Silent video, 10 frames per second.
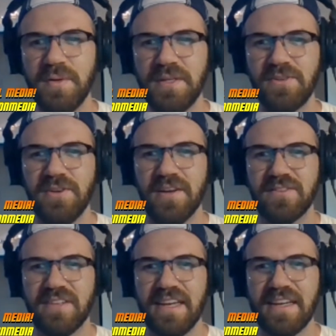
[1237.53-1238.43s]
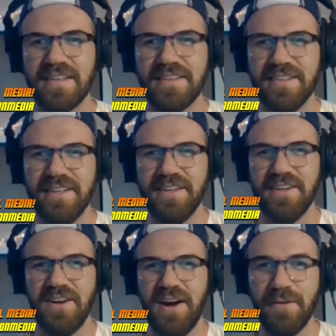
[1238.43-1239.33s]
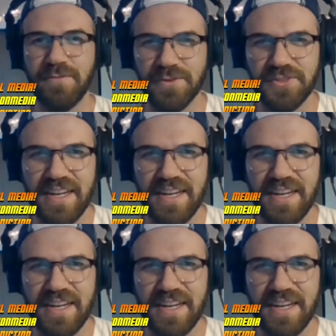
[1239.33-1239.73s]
but you're not saying I feel